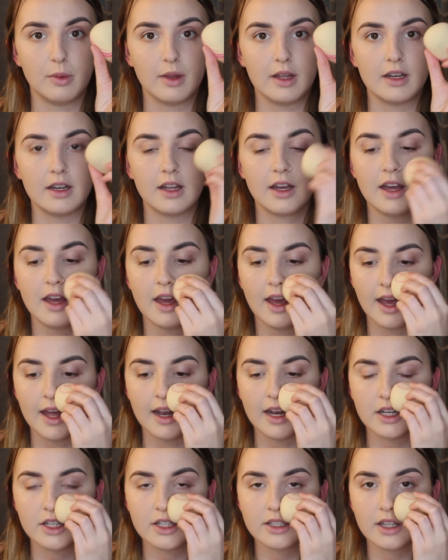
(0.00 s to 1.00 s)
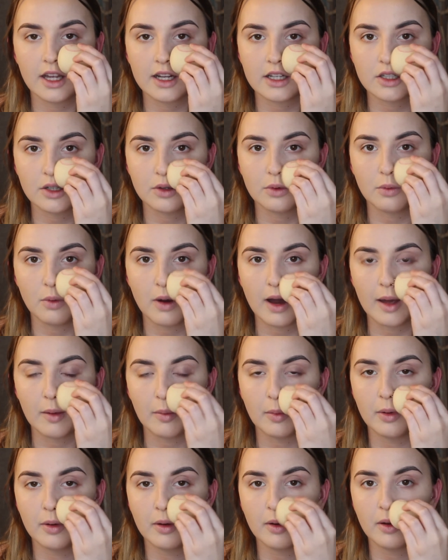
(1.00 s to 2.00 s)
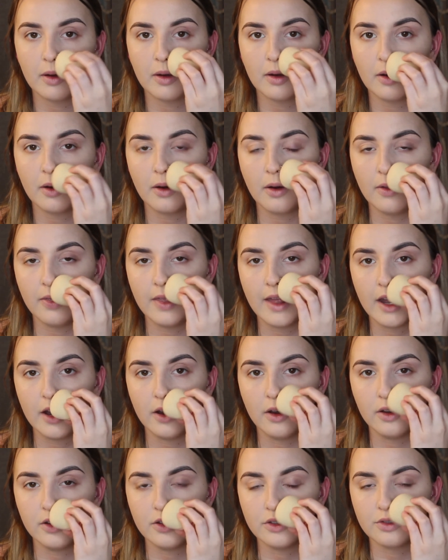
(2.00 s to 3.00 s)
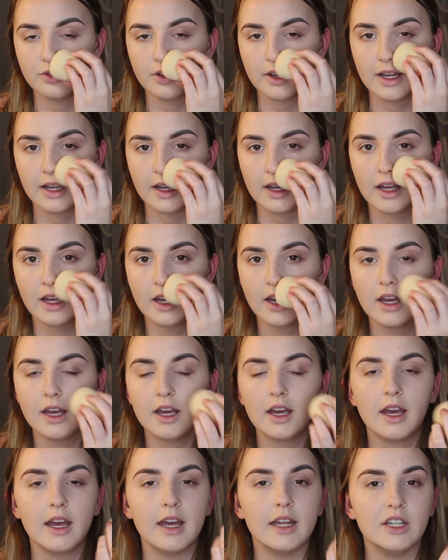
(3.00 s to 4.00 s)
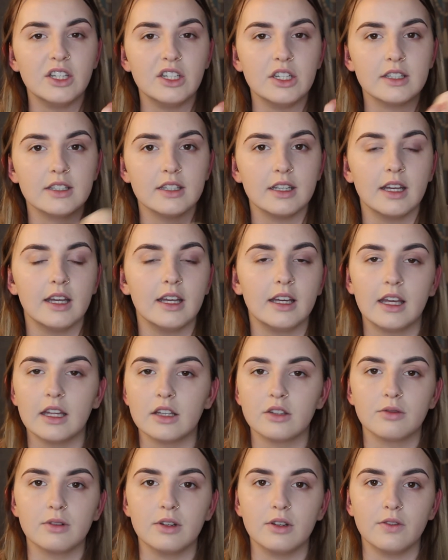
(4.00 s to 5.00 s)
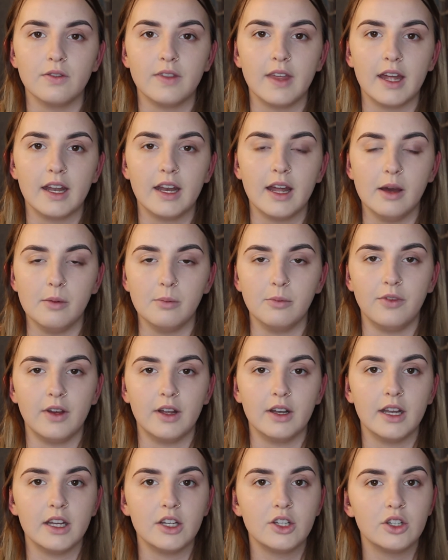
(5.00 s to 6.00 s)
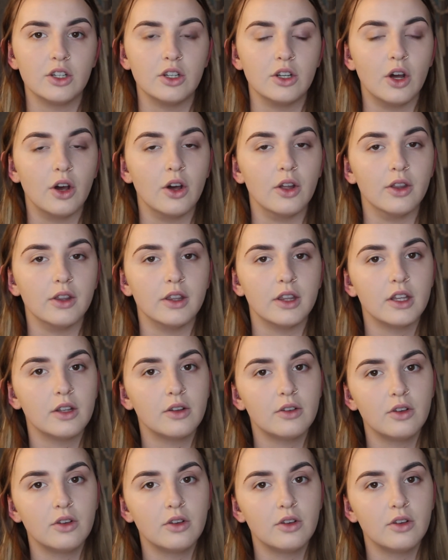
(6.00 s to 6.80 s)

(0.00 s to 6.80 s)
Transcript: blender, and I just like to wipe on that nose ring, and just it gets rid of that foundation on the